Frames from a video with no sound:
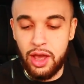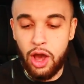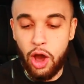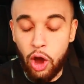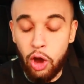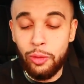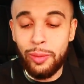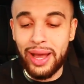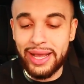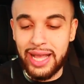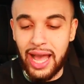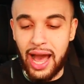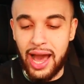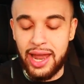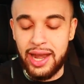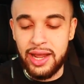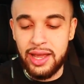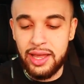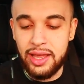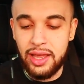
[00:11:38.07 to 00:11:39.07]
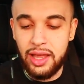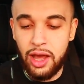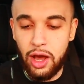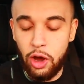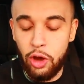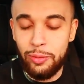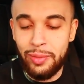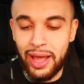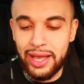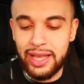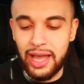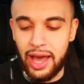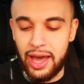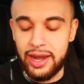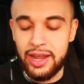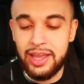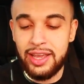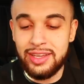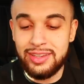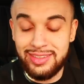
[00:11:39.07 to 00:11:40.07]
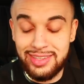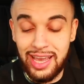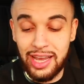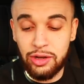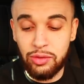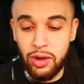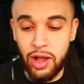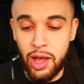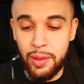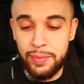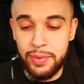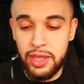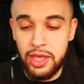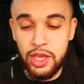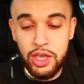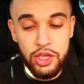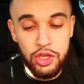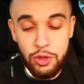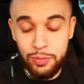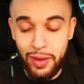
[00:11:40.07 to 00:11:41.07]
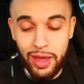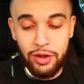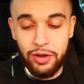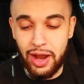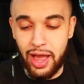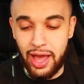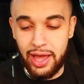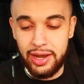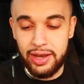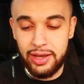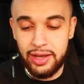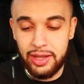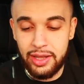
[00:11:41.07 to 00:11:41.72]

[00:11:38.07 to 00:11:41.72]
Oh my God, oh my God. Zekrom, you better not.